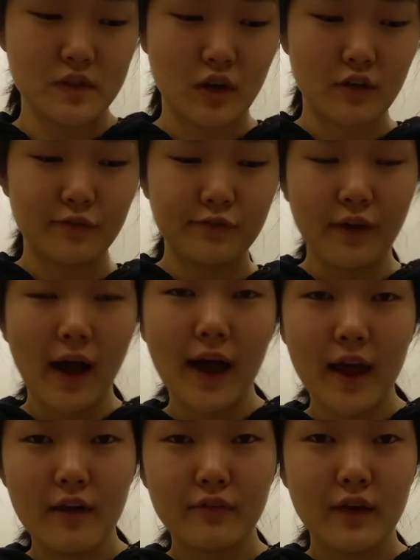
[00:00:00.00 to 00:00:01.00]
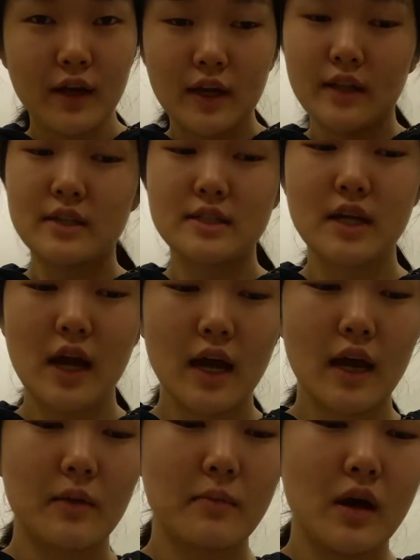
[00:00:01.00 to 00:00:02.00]
There are 5 this
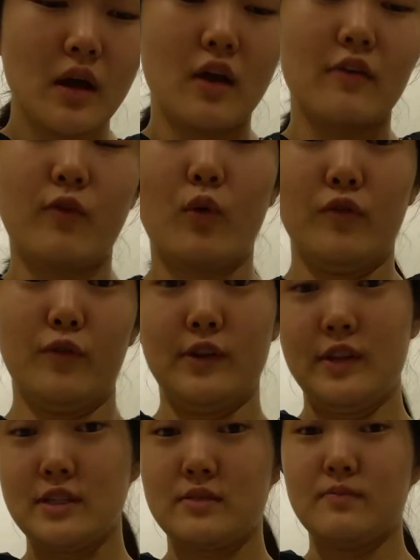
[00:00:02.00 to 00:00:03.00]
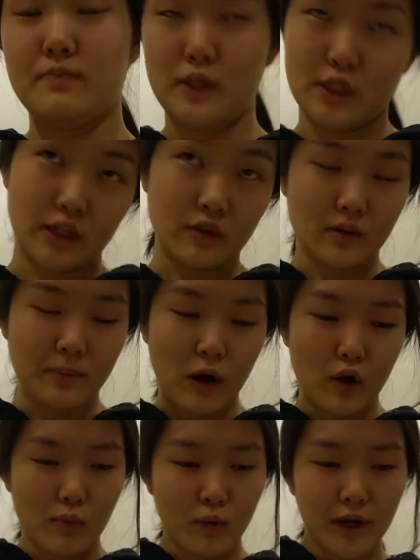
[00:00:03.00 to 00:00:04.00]
time for this particular
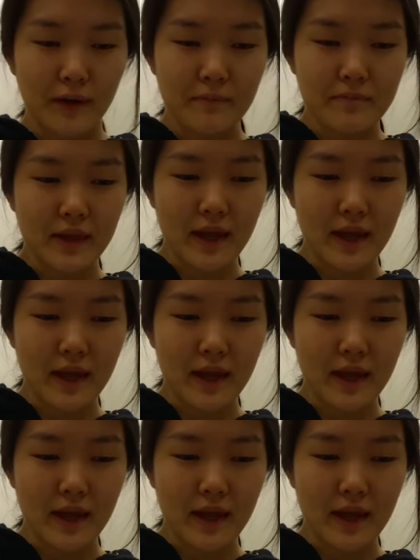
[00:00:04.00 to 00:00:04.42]
PowerPoint.